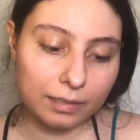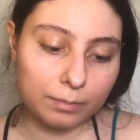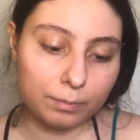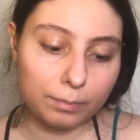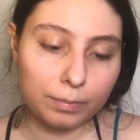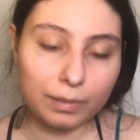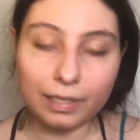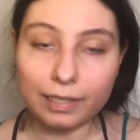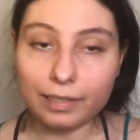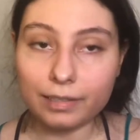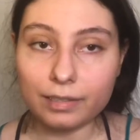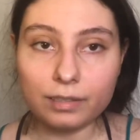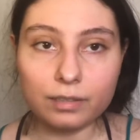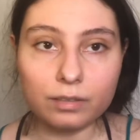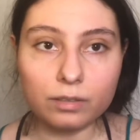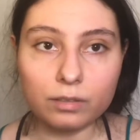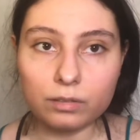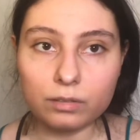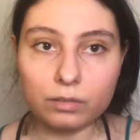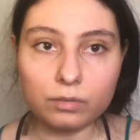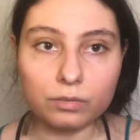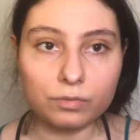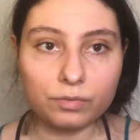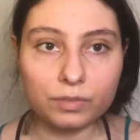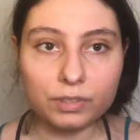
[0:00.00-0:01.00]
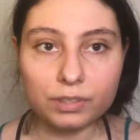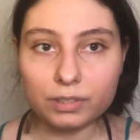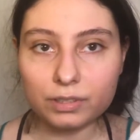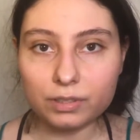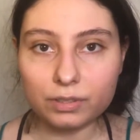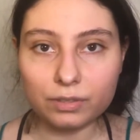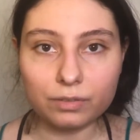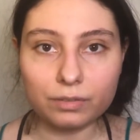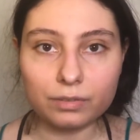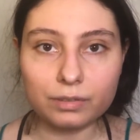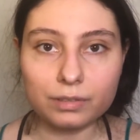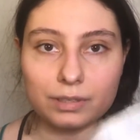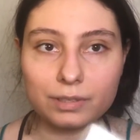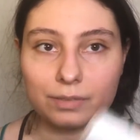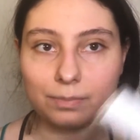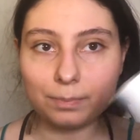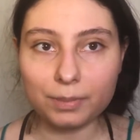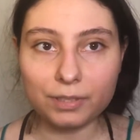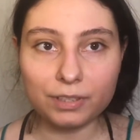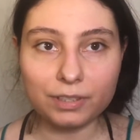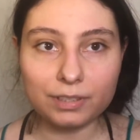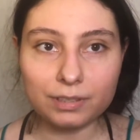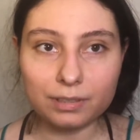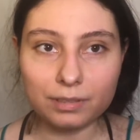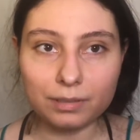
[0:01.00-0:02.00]
apply it all over. So it's
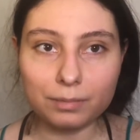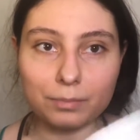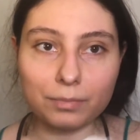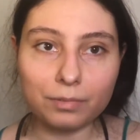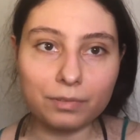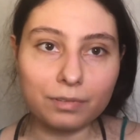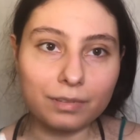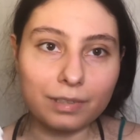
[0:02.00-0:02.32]
pretty simple.